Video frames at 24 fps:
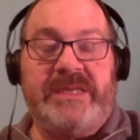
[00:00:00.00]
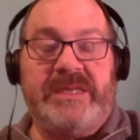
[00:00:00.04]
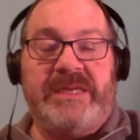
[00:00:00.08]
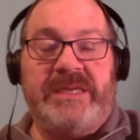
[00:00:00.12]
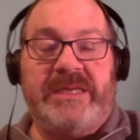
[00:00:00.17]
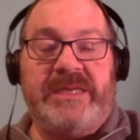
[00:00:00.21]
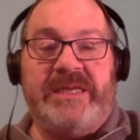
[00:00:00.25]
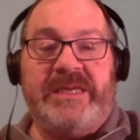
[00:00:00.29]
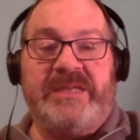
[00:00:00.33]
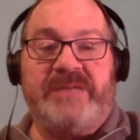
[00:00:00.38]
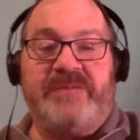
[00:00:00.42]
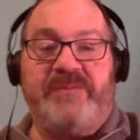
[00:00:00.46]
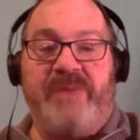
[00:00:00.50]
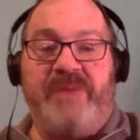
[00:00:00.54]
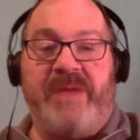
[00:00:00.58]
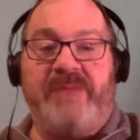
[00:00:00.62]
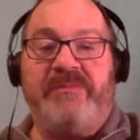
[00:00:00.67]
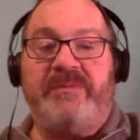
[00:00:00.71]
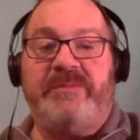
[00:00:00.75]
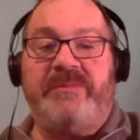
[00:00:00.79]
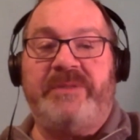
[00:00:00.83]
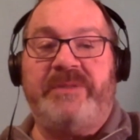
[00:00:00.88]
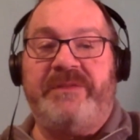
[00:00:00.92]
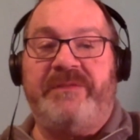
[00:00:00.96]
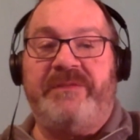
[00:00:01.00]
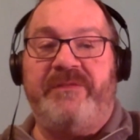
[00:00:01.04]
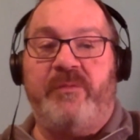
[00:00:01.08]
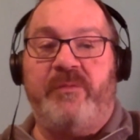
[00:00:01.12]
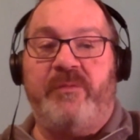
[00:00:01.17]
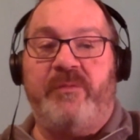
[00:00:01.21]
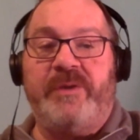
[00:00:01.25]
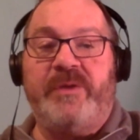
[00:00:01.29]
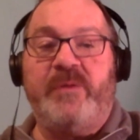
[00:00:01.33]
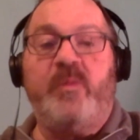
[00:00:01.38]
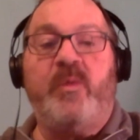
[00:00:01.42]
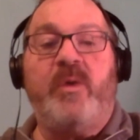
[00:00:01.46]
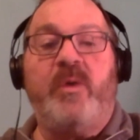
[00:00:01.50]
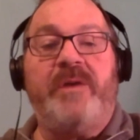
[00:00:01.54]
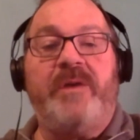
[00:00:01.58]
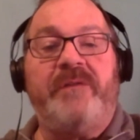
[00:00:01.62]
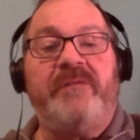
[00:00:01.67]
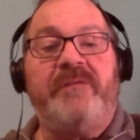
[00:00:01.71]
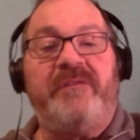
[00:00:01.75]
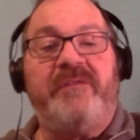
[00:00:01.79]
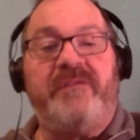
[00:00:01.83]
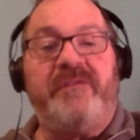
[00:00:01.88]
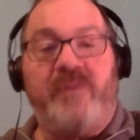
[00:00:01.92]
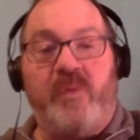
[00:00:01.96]
it's probably
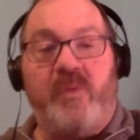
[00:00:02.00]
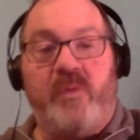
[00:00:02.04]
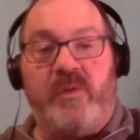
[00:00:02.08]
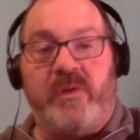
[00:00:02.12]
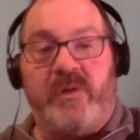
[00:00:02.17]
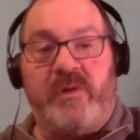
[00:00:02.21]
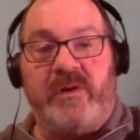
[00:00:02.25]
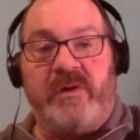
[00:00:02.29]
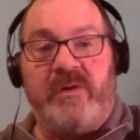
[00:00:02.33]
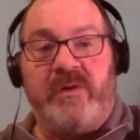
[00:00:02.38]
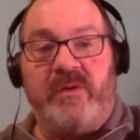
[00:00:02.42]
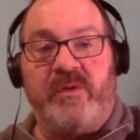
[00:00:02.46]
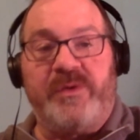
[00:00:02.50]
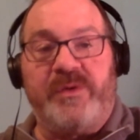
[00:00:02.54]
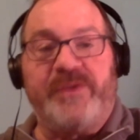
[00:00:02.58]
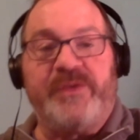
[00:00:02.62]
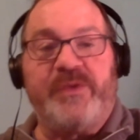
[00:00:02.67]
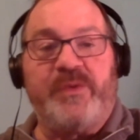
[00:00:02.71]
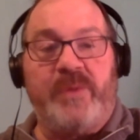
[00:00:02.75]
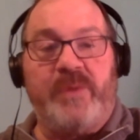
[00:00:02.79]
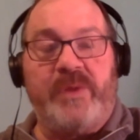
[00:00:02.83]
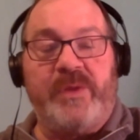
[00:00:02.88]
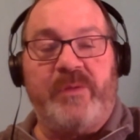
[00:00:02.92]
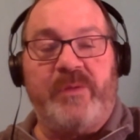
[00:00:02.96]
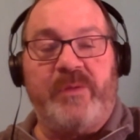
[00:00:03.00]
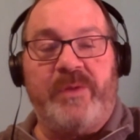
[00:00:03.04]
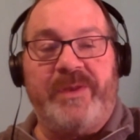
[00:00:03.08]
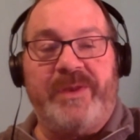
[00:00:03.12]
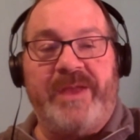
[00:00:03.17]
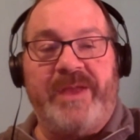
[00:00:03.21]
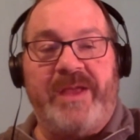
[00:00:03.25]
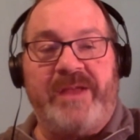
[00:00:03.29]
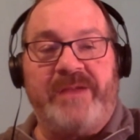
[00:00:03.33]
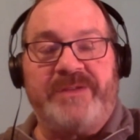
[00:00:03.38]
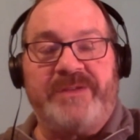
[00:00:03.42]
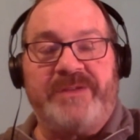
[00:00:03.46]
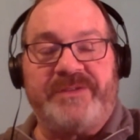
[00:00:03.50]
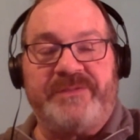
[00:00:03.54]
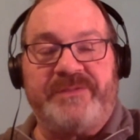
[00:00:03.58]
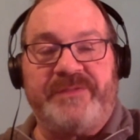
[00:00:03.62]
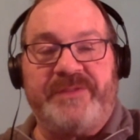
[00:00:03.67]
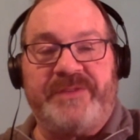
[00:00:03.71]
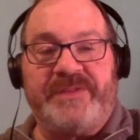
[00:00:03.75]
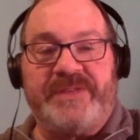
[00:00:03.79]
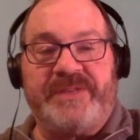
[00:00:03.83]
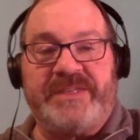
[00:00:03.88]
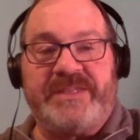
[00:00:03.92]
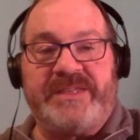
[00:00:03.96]
$41.4 or
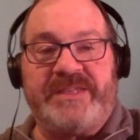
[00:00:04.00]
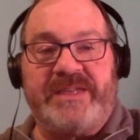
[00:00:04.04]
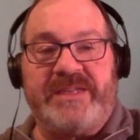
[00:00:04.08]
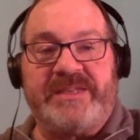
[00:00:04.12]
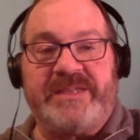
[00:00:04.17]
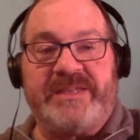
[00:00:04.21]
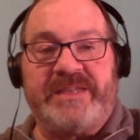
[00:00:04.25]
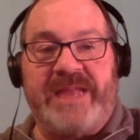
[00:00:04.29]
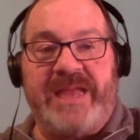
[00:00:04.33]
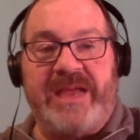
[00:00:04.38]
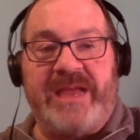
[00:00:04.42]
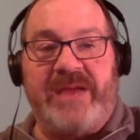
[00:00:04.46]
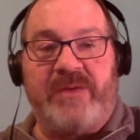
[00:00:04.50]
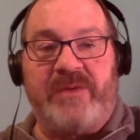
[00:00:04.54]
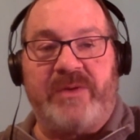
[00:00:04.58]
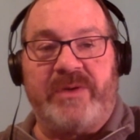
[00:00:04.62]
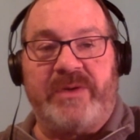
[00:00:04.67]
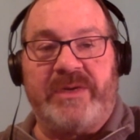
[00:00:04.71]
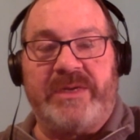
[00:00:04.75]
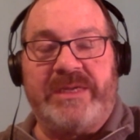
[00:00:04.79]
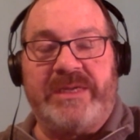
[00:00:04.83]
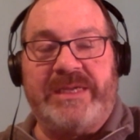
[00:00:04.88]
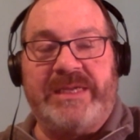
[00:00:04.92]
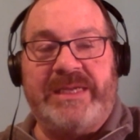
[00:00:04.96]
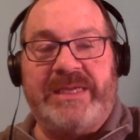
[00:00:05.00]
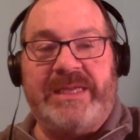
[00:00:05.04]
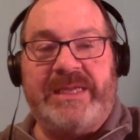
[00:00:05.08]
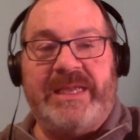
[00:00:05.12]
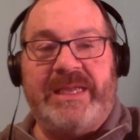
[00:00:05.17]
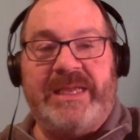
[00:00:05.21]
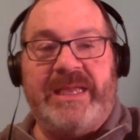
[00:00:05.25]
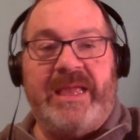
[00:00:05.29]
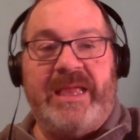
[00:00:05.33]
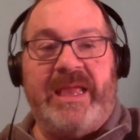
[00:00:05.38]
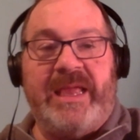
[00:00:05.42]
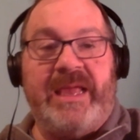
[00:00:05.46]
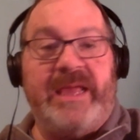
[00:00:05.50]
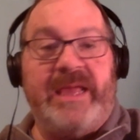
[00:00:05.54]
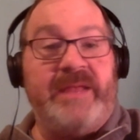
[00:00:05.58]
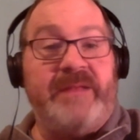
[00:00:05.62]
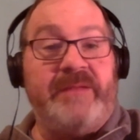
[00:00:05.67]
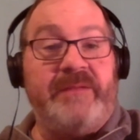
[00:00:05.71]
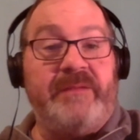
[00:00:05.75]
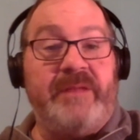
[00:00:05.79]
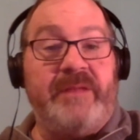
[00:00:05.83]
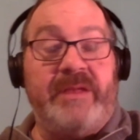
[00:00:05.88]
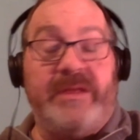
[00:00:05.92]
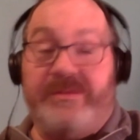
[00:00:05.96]
$21.50 an hour.
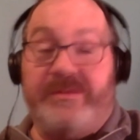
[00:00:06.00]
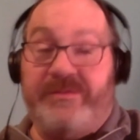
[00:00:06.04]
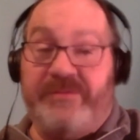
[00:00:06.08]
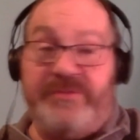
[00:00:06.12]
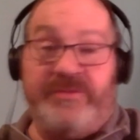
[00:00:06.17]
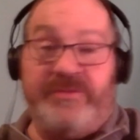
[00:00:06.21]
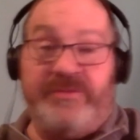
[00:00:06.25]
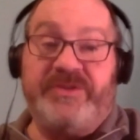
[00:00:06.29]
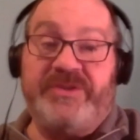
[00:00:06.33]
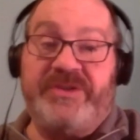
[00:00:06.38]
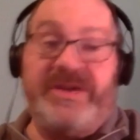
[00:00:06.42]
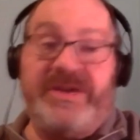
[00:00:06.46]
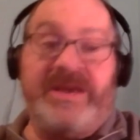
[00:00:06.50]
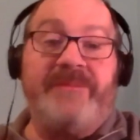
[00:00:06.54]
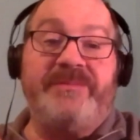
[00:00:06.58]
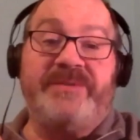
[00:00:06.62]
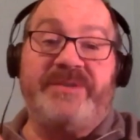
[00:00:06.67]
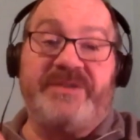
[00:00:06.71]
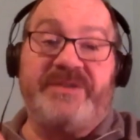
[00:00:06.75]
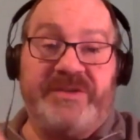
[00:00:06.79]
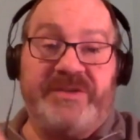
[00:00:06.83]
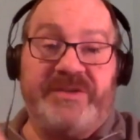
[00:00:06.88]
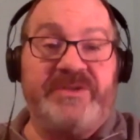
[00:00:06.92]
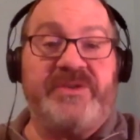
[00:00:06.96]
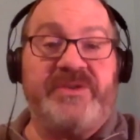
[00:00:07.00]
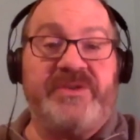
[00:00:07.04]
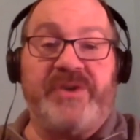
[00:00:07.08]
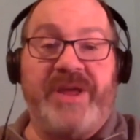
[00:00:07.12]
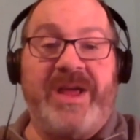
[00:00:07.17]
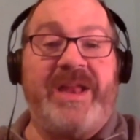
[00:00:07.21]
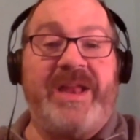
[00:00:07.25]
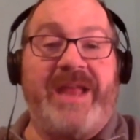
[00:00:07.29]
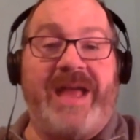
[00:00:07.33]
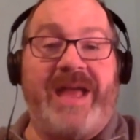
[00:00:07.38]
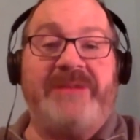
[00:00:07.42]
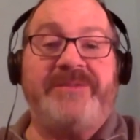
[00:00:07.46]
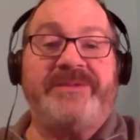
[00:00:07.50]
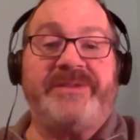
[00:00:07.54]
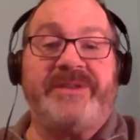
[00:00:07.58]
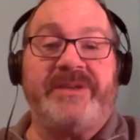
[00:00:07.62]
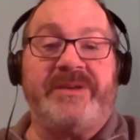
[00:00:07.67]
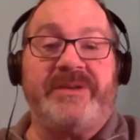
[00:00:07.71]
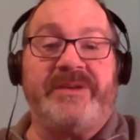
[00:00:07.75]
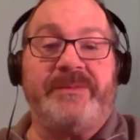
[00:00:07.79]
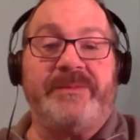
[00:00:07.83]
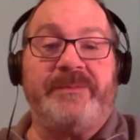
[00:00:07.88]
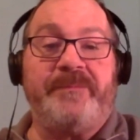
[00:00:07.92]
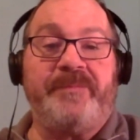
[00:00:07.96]
And those jobs just are not out
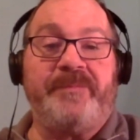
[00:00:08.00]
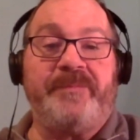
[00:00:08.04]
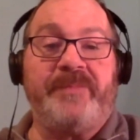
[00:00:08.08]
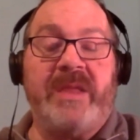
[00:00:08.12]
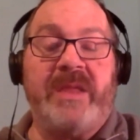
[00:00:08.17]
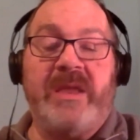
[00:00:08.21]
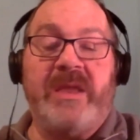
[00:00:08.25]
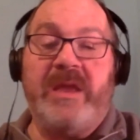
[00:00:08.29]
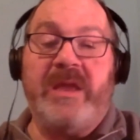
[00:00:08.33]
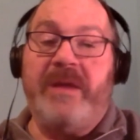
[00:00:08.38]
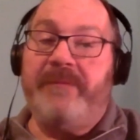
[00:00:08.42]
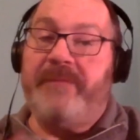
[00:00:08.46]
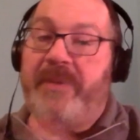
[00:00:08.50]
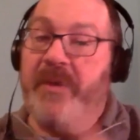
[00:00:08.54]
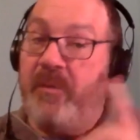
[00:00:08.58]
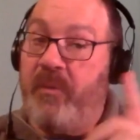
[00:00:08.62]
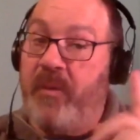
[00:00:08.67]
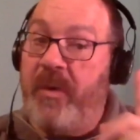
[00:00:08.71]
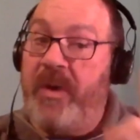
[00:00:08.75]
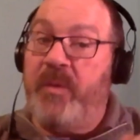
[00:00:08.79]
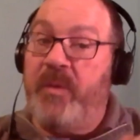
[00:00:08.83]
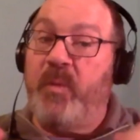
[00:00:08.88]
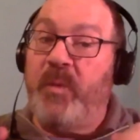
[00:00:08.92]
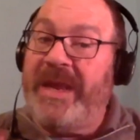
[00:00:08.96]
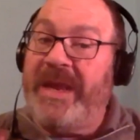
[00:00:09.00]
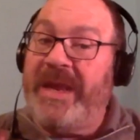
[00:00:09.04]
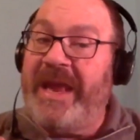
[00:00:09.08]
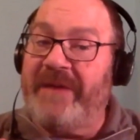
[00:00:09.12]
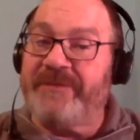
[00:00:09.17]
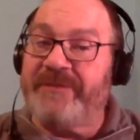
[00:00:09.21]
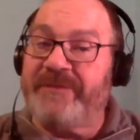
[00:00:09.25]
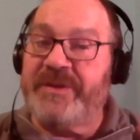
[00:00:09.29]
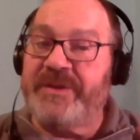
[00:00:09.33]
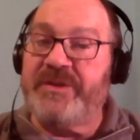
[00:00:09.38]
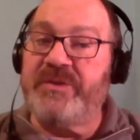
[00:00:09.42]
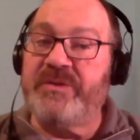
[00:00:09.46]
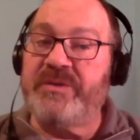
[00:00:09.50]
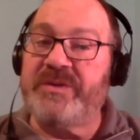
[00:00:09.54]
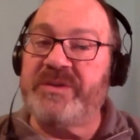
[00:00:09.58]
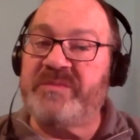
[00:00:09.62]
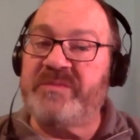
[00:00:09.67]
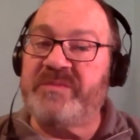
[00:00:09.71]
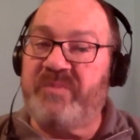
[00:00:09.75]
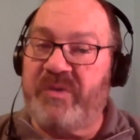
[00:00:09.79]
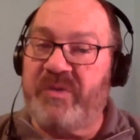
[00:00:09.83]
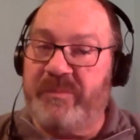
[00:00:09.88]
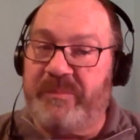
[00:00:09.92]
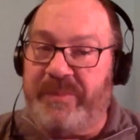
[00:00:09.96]
there. But what we have to do is
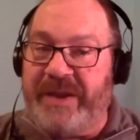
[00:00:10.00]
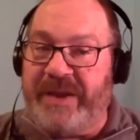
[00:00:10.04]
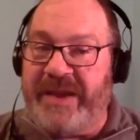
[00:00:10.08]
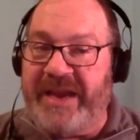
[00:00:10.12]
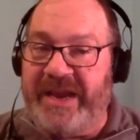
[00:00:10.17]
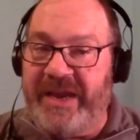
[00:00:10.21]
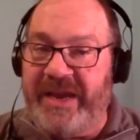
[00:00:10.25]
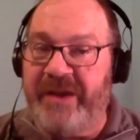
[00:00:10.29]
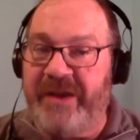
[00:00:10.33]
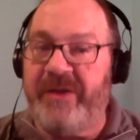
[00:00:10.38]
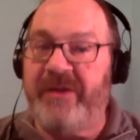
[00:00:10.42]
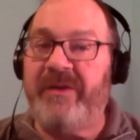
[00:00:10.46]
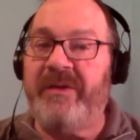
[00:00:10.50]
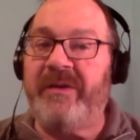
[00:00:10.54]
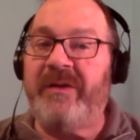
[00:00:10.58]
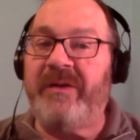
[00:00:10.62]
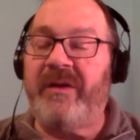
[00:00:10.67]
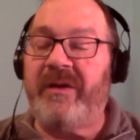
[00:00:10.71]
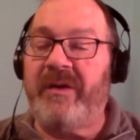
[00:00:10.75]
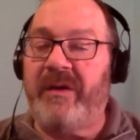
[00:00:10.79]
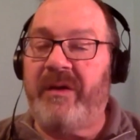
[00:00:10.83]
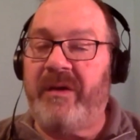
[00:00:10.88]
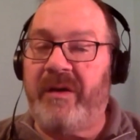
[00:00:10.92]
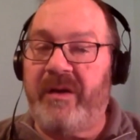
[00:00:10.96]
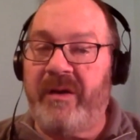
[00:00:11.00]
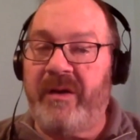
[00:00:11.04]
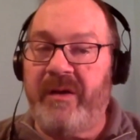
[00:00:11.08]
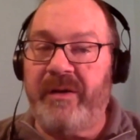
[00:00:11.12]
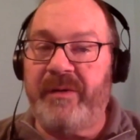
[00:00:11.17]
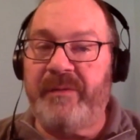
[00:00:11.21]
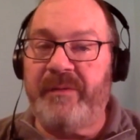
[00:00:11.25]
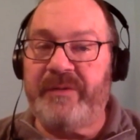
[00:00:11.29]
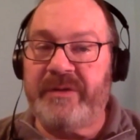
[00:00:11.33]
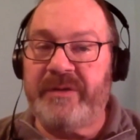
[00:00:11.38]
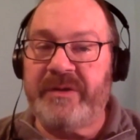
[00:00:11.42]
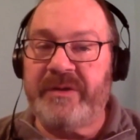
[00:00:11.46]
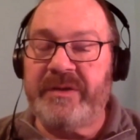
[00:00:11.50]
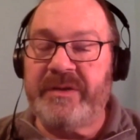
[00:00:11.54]
prepare our